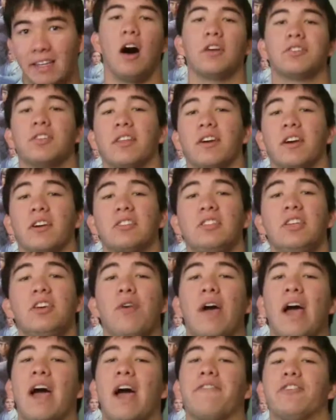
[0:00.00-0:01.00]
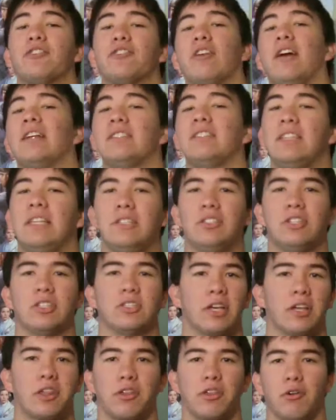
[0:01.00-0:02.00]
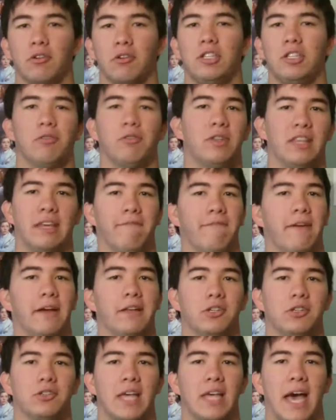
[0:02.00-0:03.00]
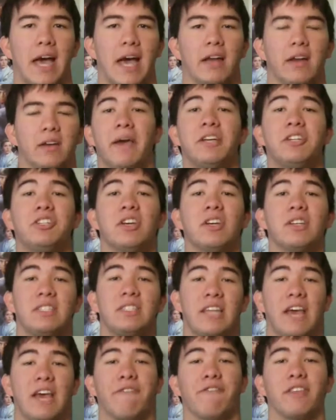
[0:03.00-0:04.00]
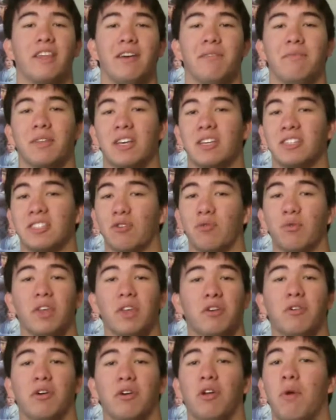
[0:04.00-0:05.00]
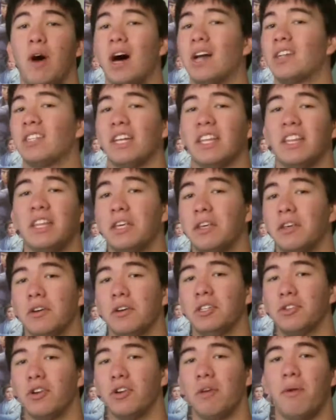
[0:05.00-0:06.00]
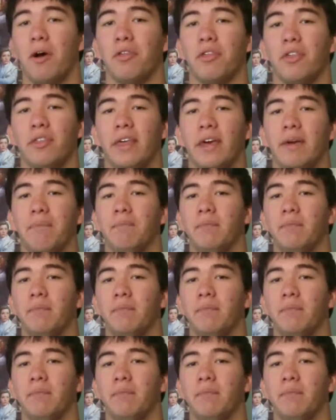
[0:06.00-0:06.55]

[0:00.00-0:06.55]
Also, there are two after credit scenes just like Thor 2 and the Avengers had. Make sure you stay for them because they're really cool to watch and I think you'll enjoy both of them.